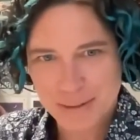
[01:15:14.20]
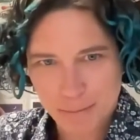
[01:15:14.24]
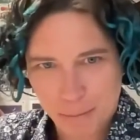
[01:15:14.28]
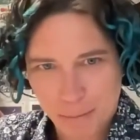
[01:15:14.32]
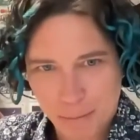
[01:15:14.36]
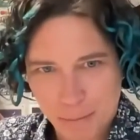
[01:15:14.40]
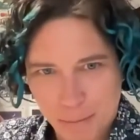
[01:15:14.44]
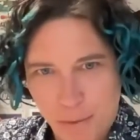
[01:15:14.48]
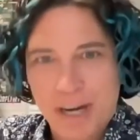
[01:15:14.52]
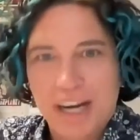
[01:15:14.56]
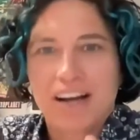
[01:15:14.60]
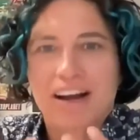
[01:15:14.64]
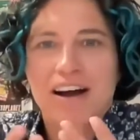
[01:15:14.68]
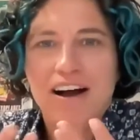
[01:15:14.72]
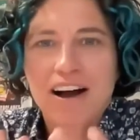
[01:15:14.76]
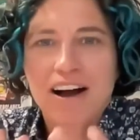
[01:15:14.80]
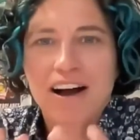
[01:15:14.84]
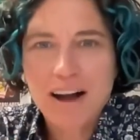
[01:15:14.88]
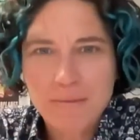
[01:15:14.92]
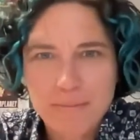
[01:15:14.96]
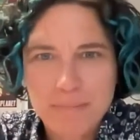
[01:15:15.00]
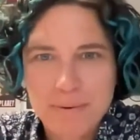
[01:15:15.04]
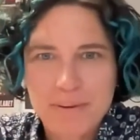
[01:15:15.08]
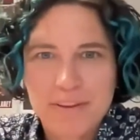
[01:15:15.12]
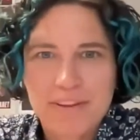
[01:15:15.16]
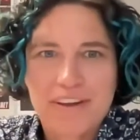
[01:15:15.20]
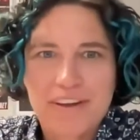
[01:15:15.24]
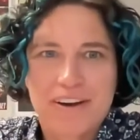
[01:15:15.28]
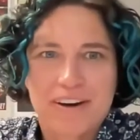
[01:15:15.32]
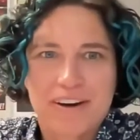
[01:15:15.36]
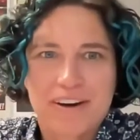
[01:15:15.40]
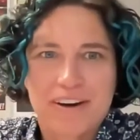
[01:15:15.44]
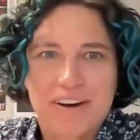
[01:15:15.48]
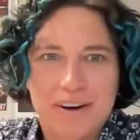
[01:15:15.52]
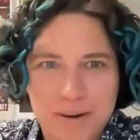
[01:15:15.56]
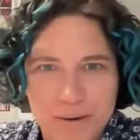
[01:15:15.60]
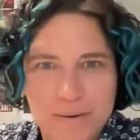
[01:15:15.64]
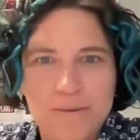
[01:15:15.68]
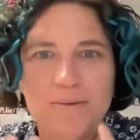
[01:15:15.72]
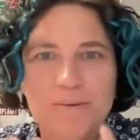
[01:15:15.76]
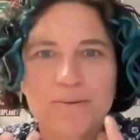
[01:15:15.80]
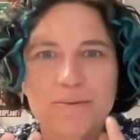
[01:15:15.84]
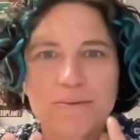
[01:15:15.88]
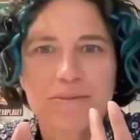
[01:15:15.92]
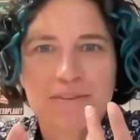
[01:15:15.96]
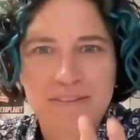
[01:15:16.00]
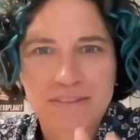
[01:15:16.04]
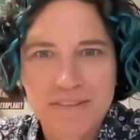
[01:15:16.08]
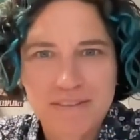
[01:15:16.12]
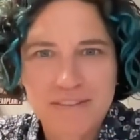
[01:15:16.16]
to bring up their
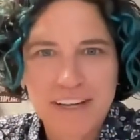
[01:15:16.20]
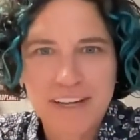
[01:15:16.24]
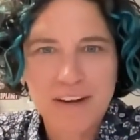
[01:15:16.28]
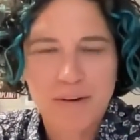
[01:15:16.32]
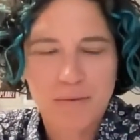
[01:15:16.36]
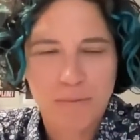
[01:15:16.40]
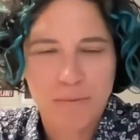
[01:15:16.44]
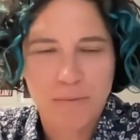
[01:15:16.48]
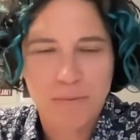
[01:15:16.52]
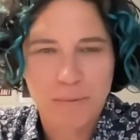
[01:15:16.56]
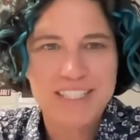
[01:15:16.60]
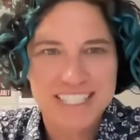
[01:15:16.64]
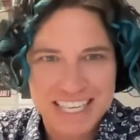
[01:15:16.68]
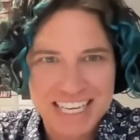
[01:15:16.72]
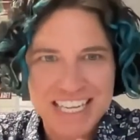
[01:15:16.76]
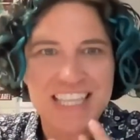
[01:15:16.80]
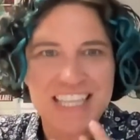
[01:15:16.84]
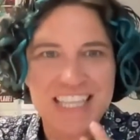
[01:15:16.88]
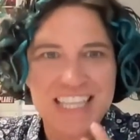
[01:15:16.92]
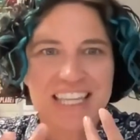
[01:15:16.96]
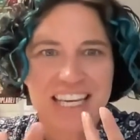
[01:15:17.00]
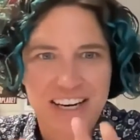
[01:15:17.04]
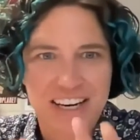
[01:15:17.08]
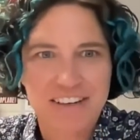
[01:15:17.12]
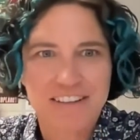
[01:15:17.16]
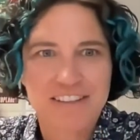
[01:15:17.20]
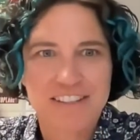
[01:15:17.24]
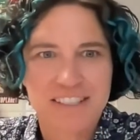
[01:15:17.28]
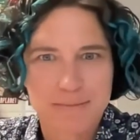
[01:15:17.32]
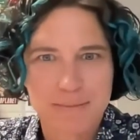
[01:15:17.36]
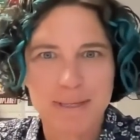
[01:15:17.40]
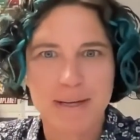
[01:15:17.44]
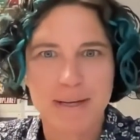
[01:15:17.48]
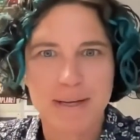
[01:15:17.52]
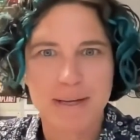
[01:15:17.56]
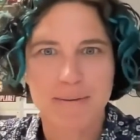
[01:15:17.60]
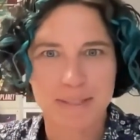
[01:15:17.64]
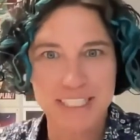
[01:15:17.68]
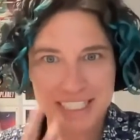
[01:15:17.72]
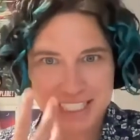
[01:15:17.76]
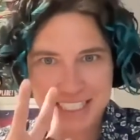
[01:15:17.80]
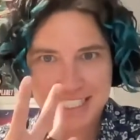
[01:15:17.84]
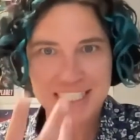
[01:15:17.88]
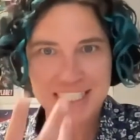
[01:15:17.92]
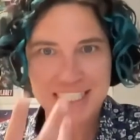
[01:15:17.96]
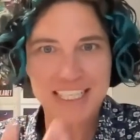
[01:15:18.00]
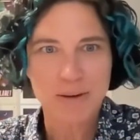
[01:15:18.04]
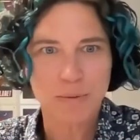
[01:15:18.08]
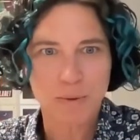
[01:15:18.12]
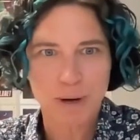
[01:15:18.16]
own, like, what's in there, to be able to
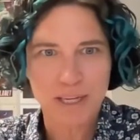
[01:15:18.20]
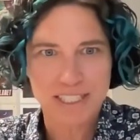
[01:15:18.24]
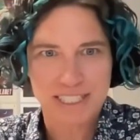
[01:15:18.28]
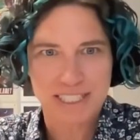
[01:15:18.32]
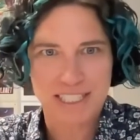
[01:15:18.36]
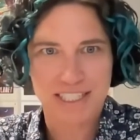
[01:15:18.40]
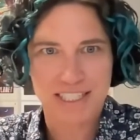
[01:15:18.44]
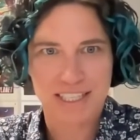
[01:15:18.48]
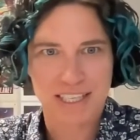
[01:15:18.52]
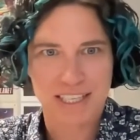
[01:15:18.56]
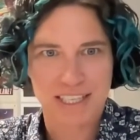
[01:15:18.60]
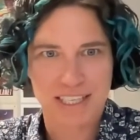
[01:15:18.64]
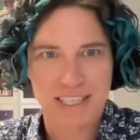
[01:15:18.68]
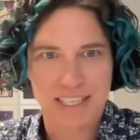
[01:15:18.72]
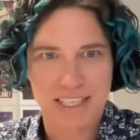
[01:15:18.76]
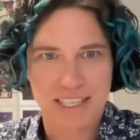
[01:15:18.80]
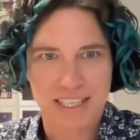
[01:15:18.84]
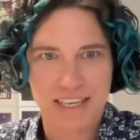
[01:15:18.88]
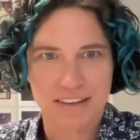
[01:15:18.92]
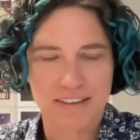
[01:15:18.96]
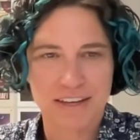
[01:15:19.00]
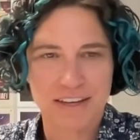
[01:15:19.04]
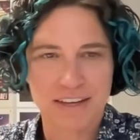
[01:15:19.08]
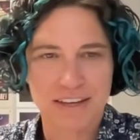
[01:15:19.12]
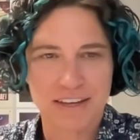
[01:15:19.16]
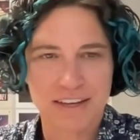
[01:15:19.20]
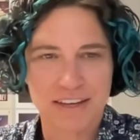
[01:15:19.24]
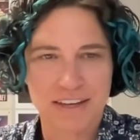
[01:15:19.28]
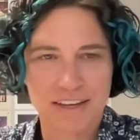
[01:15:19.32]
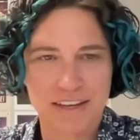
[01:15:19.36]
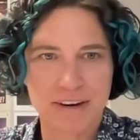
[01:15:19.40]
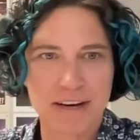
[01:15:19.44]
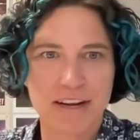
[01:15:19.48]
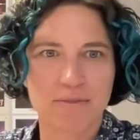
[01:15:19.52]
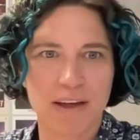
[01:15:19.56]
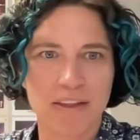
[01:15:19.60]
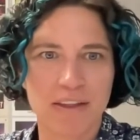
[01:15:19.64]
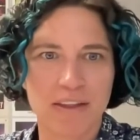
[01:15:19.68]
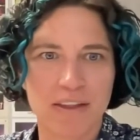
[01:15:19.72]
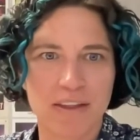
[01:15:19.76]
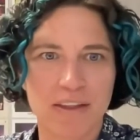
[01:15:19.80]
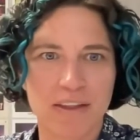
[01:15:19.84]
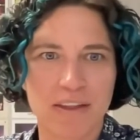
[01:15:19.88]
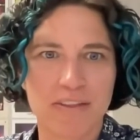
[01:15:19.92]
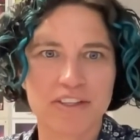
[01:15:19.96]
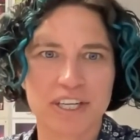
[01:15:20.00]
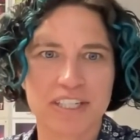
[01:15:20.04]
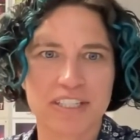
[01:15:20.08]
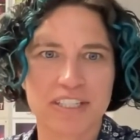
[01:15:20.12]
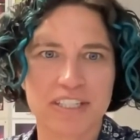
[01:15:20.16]
see what's in there, right?
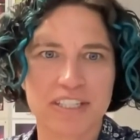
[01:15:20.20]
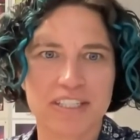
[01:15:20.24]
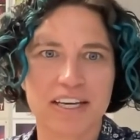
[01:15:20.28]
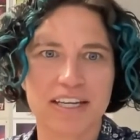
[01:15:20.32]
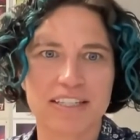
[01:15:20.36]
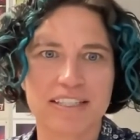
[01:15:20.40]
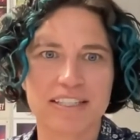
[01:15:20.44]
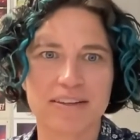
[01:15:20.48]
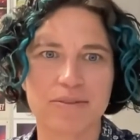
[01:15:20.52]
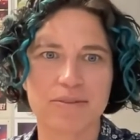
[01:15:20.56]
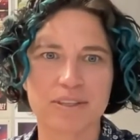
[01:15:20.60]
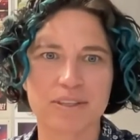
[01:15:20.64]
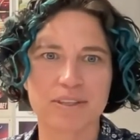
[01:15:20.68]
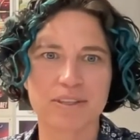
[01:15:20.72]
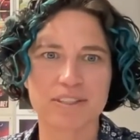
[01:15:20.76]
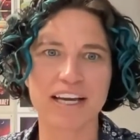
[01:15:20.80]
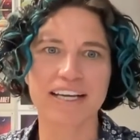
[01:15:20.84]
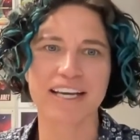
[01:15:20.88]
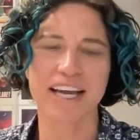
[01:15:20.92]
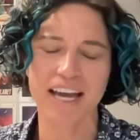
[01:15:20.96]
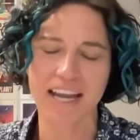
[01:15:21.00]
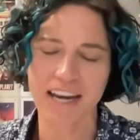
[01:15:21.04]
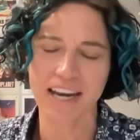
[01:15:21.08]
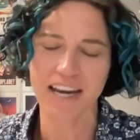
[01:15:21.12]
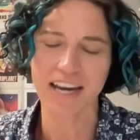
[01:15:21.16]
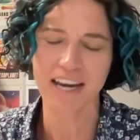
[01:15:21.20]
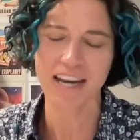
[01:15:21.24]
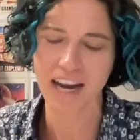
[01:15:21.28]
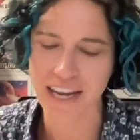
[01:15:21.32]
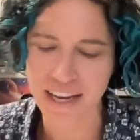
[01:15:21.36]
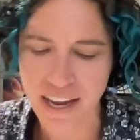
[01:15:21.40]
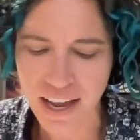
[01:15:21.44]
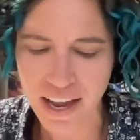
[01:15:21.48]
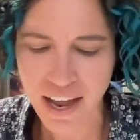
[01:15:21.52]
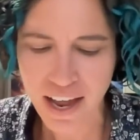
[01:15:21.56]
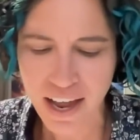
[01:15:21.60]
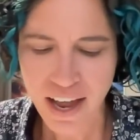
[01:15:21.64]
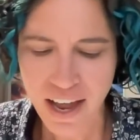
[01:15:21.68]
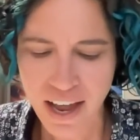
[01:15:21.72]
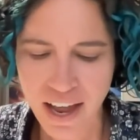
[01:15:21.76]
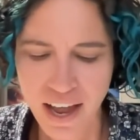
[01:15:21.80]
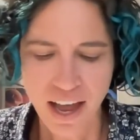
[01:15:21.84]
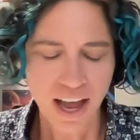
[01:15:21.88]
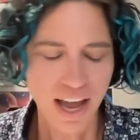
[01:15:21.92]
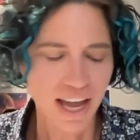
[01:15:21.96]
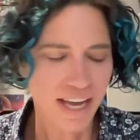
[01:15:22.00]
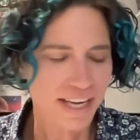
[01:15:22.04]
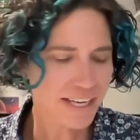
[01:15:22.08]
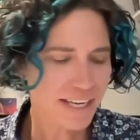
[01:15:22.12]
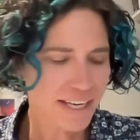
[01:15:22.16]
Rather than just, because again, I
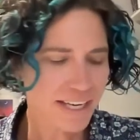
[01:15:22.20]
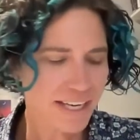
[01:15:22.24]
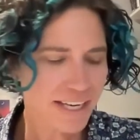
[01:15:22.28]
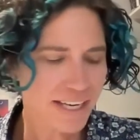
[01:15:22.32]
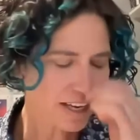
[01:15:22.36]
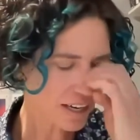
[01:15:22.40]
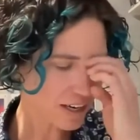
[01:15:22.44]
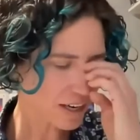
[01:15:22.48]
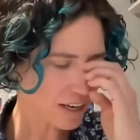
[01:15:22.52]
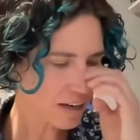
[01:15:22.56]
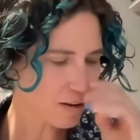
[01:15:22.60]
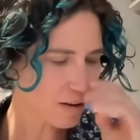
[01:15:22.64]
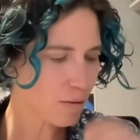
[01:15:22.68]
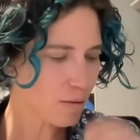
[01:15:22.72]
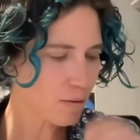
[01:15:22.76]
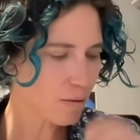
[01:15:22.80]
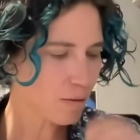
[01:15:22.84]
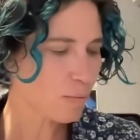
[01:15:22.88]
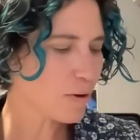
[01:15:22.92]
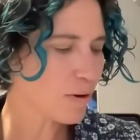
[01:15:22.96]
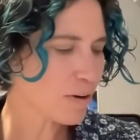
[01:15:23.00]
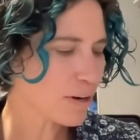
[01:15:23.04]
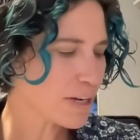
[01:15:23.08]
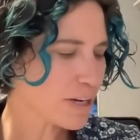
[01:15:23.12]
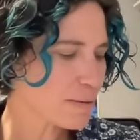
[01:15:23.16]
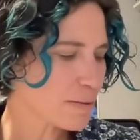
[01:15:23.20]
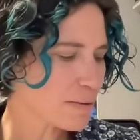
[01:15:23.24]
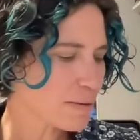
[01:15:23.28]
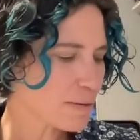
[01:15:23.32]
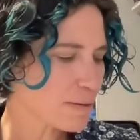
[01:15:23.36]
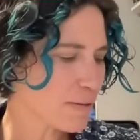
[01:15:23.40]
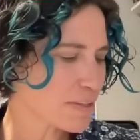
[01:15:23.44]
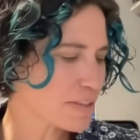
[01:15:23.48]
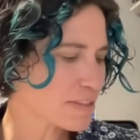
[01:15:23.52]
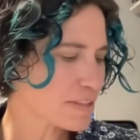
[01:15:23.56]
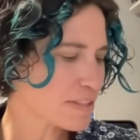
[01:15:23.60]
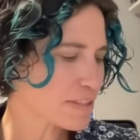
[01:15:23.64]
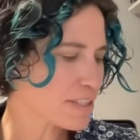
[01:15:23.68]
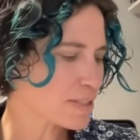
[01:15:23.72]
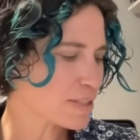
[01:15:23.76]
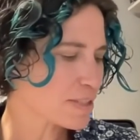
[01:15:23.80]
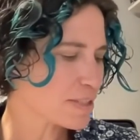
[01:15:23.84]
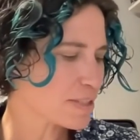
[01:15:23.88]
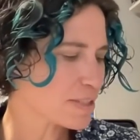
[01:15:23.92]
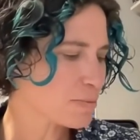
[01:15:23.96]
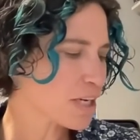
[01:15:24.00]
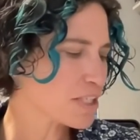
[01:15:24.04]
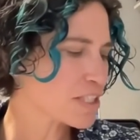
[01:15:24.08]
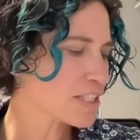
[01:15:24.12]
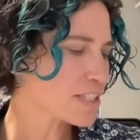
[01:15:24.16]
get worried about
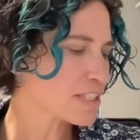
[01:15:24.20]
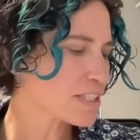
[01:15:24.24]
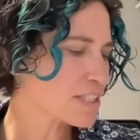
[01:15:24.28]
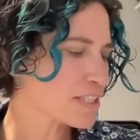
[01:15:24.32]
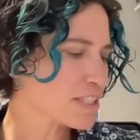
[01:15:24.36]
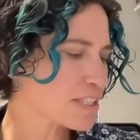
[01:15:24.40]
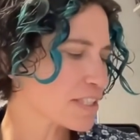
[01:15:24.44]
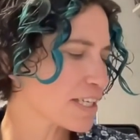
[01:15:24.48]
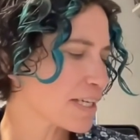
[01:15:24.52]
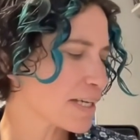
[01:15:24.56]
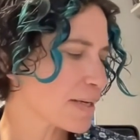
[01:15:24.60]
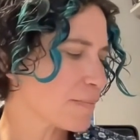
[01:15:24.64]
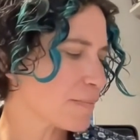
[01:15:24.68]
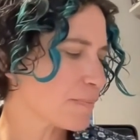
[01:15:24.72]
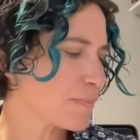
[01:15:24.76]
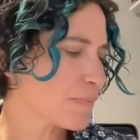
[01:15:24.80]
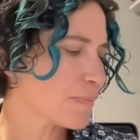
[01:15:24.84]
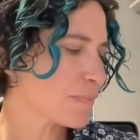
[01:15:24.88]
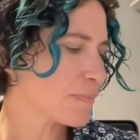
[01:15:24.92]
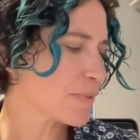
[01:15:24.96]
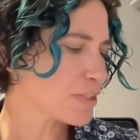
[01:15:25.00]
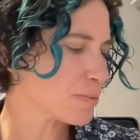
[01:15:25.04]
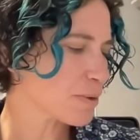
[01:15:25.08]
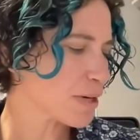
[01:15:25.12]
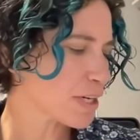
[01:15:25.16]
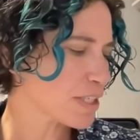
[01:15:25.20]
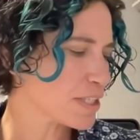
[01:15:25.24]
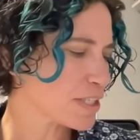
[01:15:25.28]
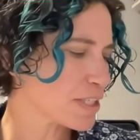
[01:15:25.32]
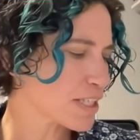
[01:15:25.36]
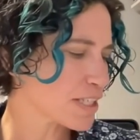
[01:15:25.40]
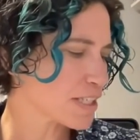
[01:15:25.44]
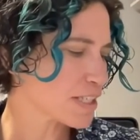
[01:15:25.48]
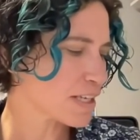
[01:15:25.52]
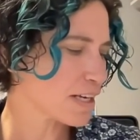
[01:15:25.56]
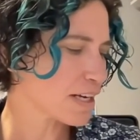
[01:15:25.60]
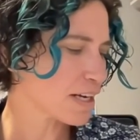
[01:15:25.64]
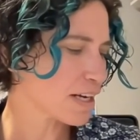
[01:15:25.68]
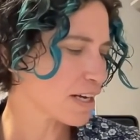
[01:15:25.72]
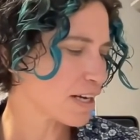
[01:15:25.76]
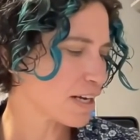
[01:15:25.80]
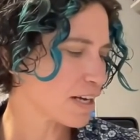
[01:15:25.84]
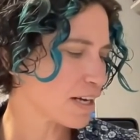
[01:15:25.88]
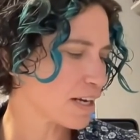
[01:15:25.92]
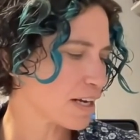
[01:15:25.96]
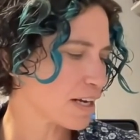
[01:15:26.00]
these projects. Like there's a project,